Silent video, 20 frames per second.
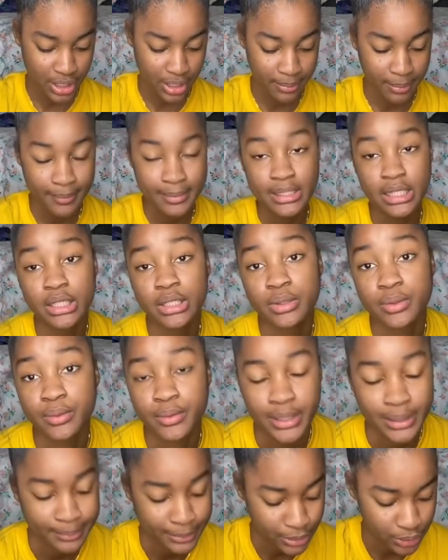I don't know what
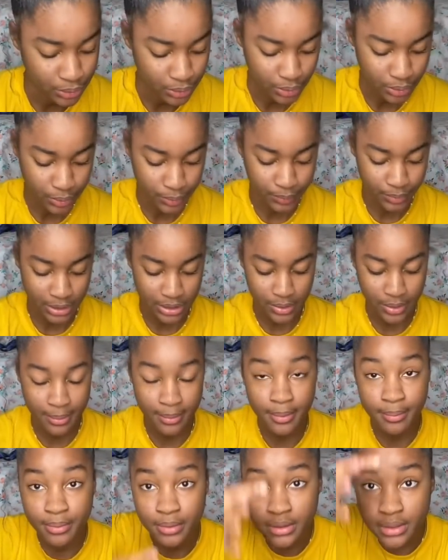I'm doing now. You see me
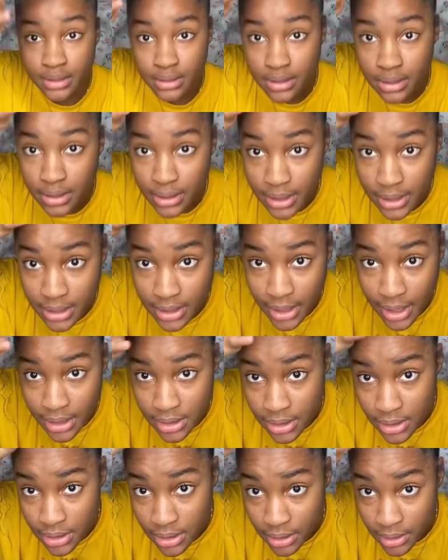put this here
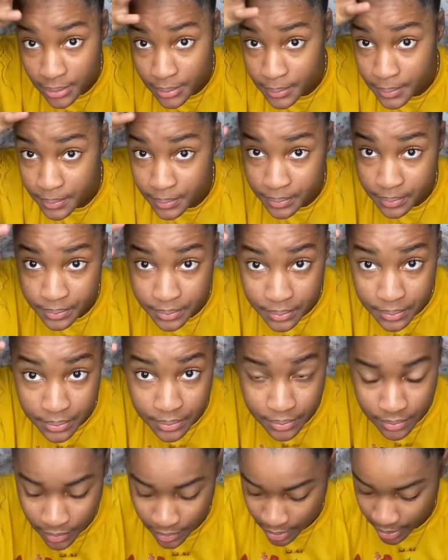stuff so
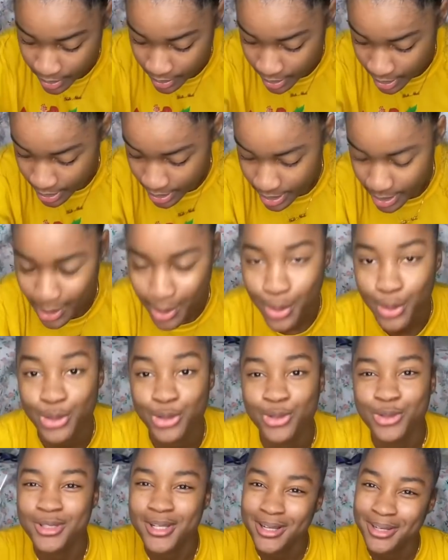You're going to
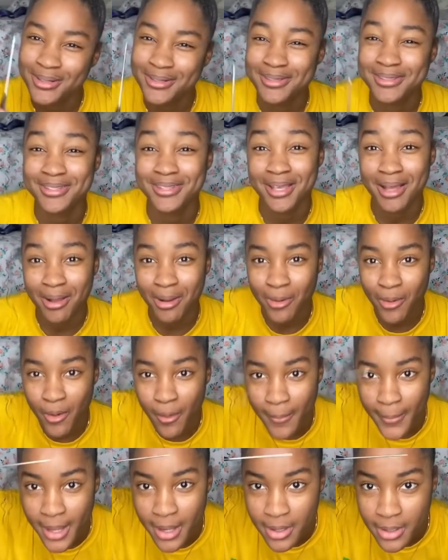use a little tear
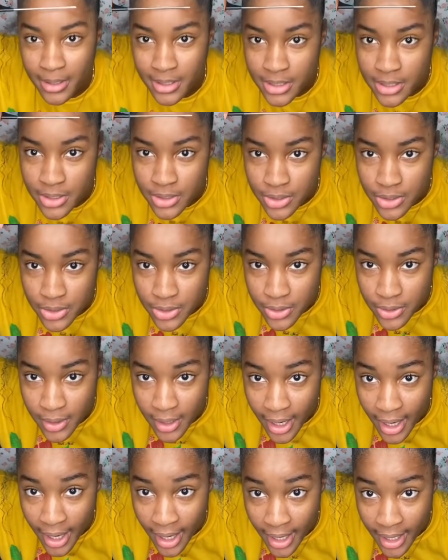comb and you're going to
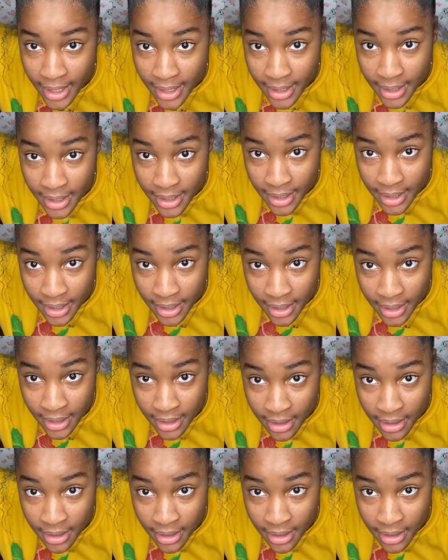dry in.